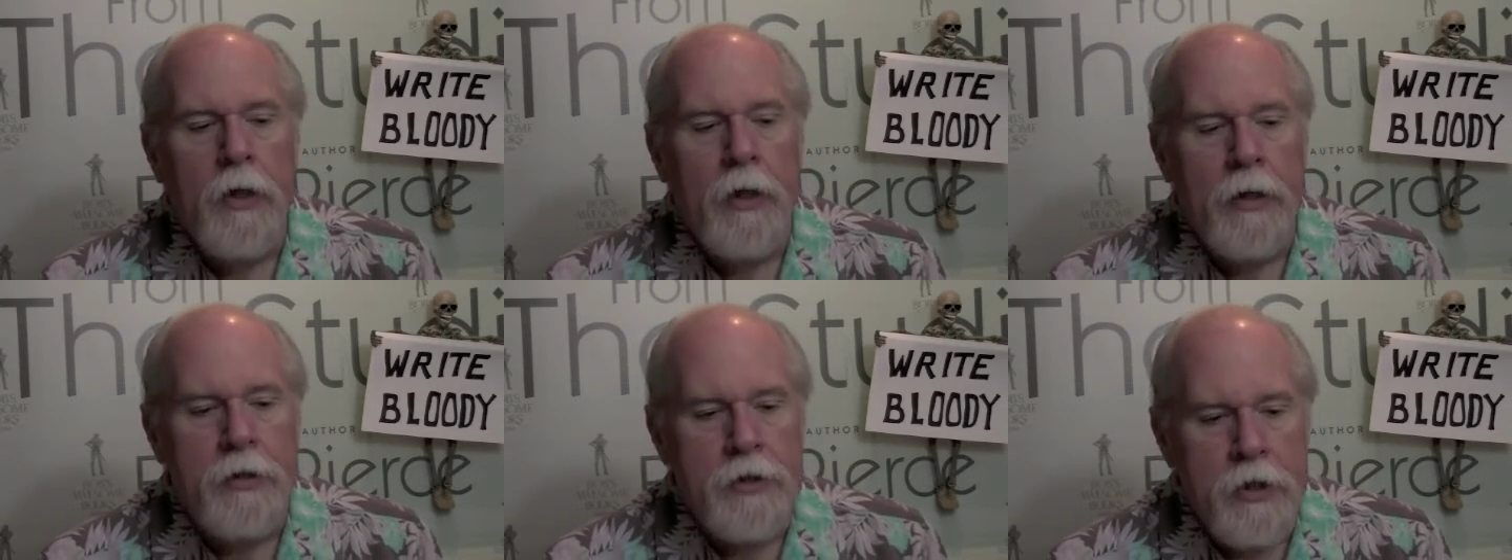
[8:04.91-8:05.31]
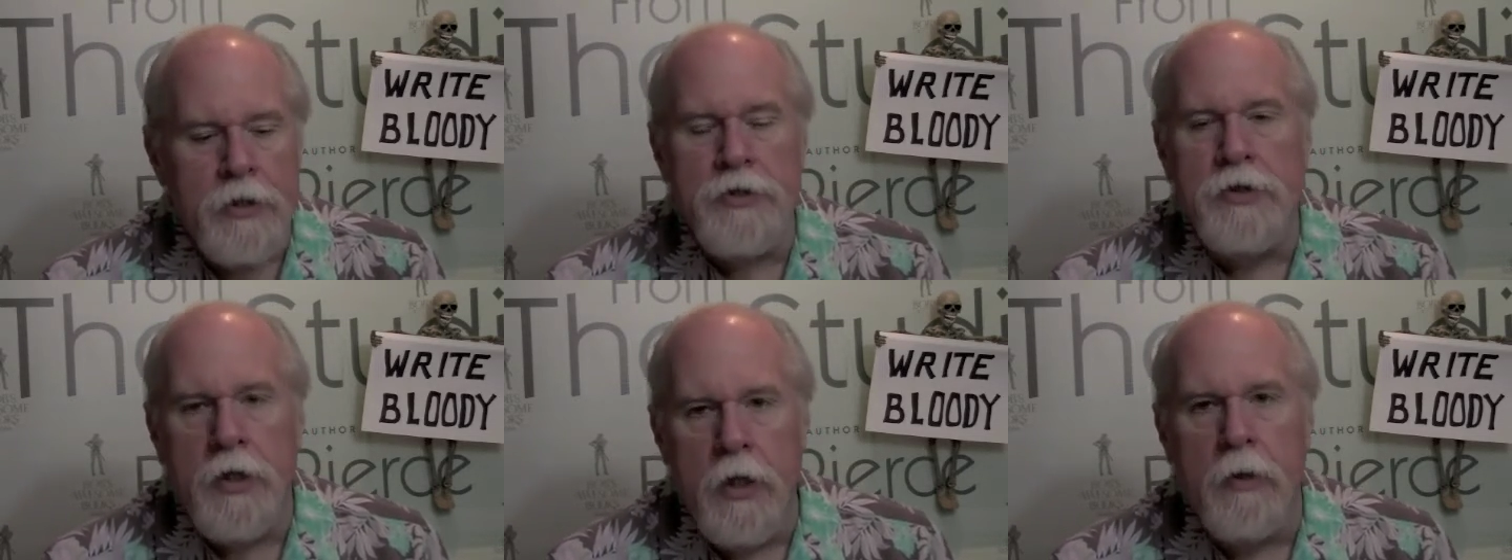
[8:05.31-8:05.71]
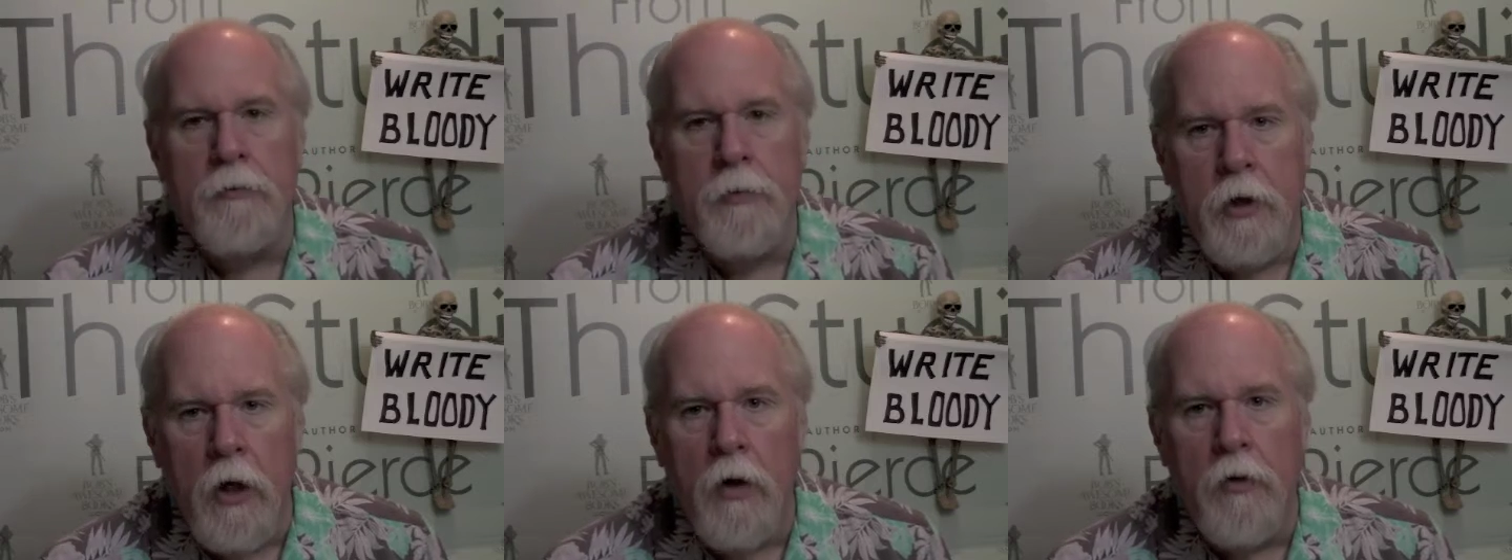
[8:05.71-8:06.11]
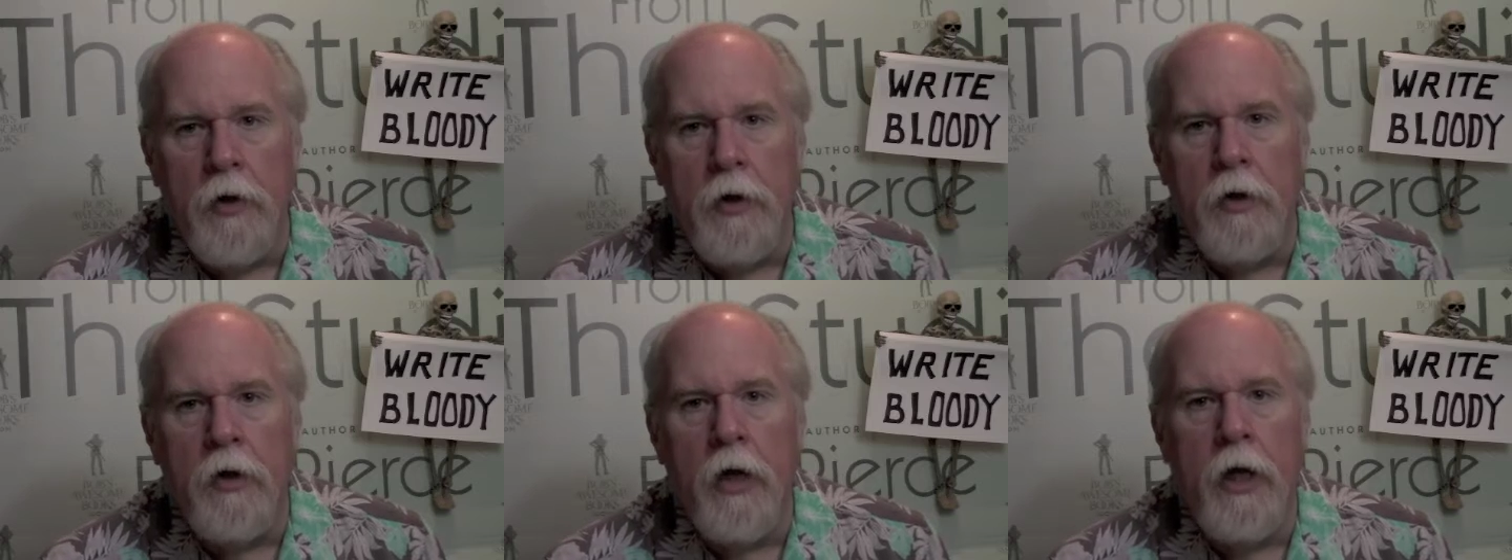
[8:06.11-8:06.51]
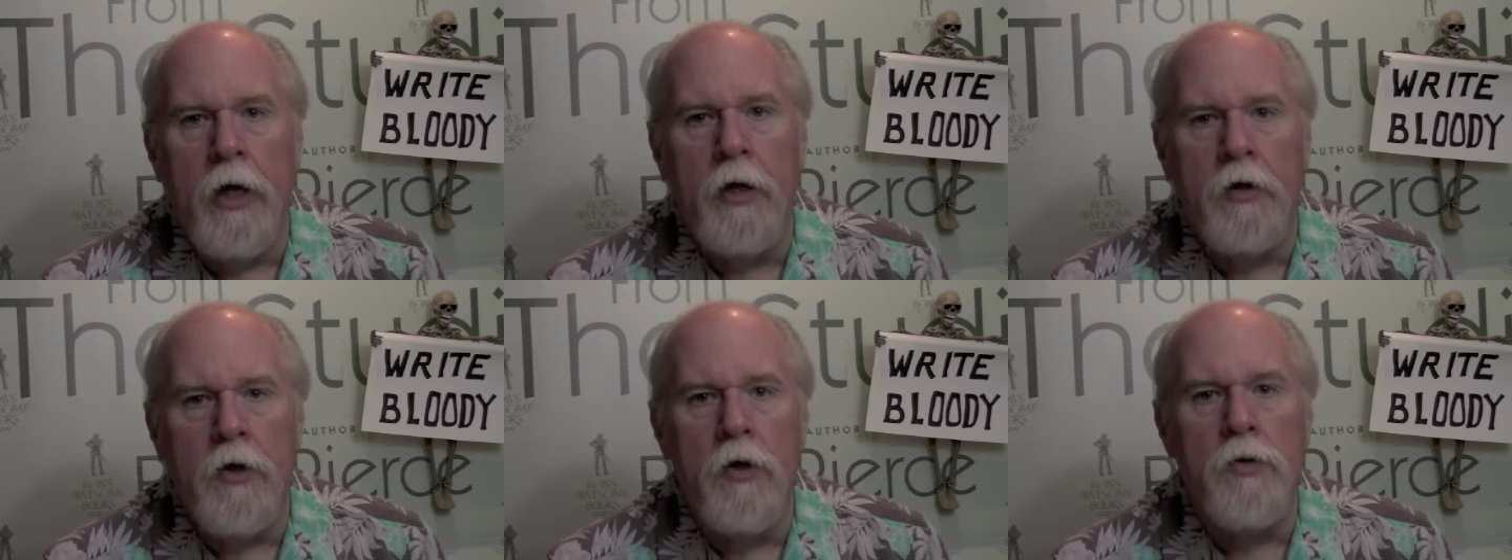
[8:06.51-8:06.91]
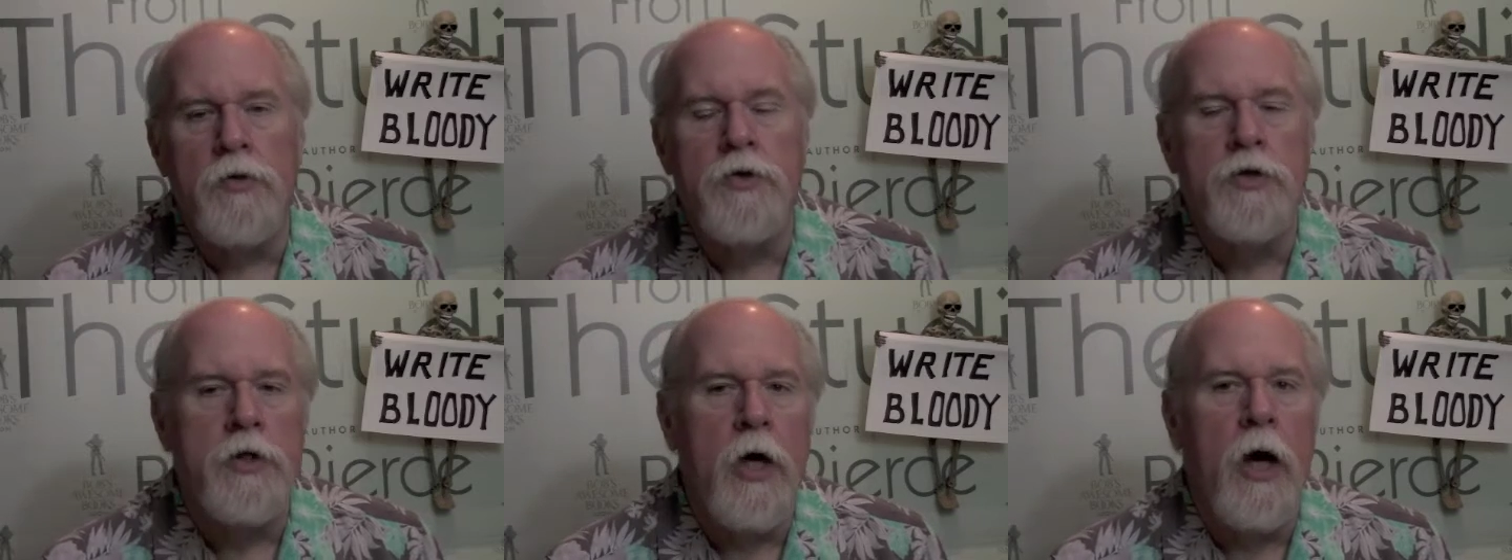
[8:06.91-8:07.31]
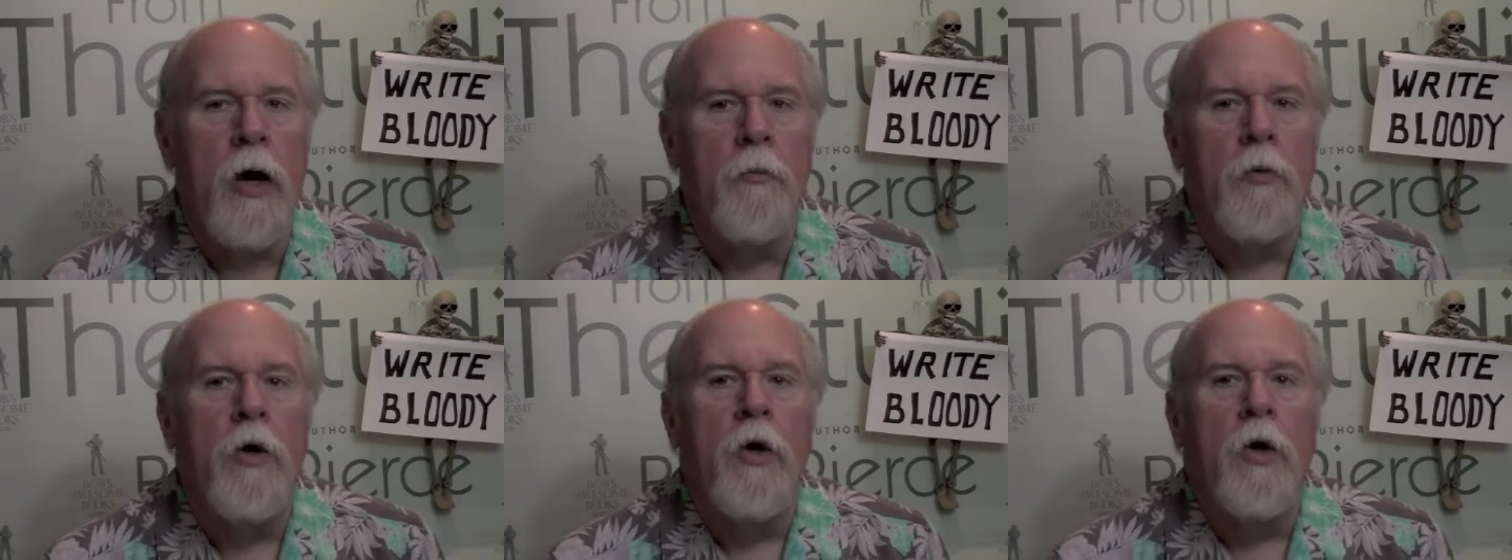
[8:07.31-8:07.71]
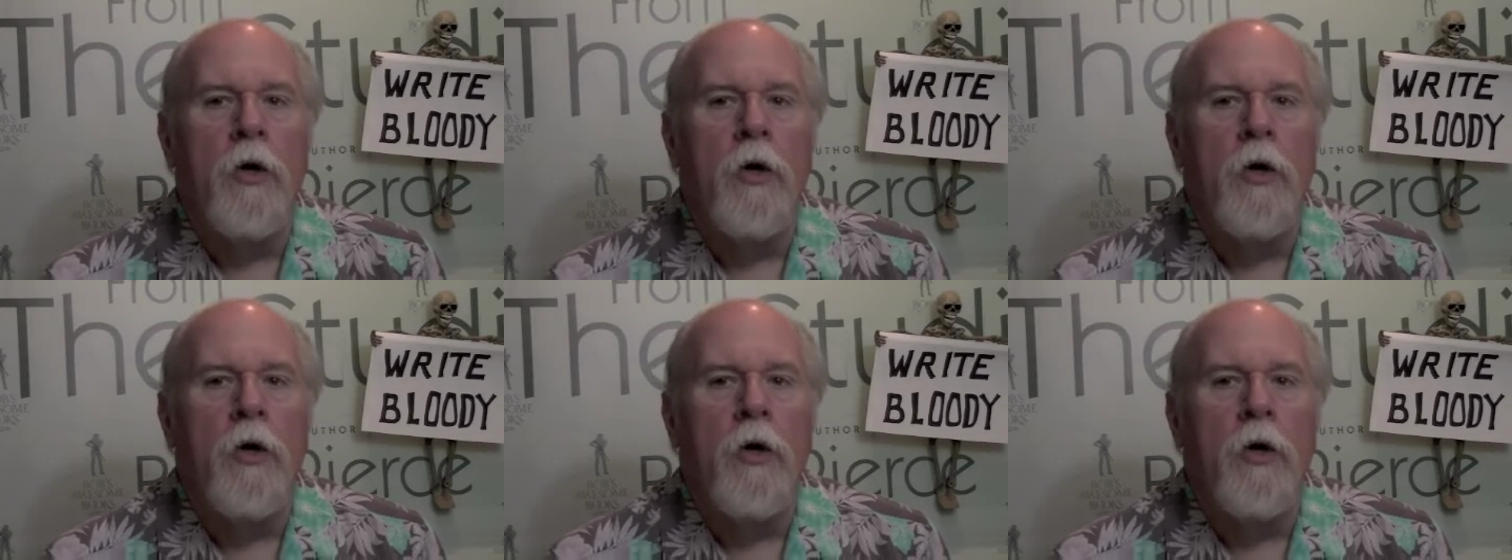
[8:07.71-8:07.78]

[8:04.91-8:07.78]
and just keep going and don't stop.